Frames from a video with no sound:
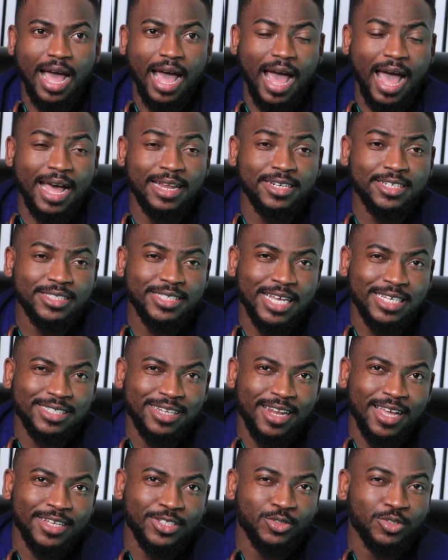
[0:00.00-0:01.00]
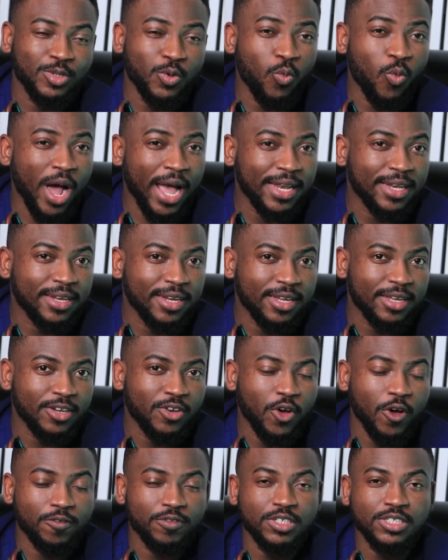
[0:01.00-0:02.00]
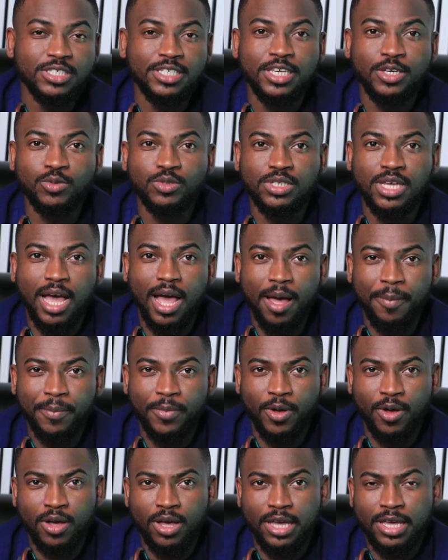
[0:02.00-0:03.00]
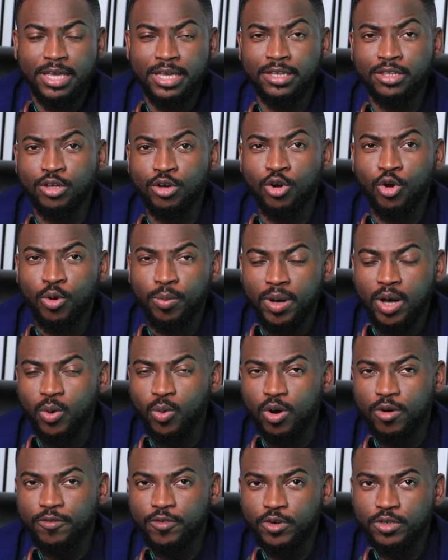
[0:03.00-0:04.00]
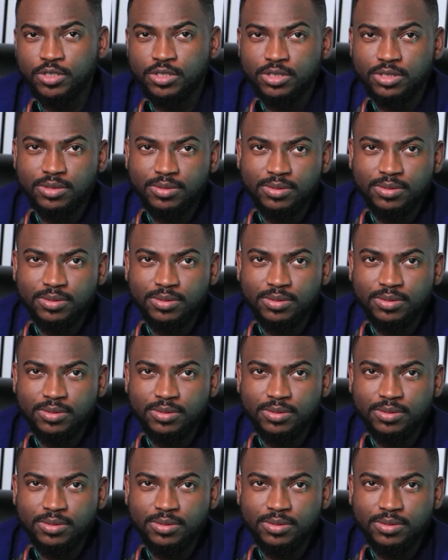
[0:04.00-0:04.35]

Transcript: And this has led to the widening of the skills gap in the global workforce.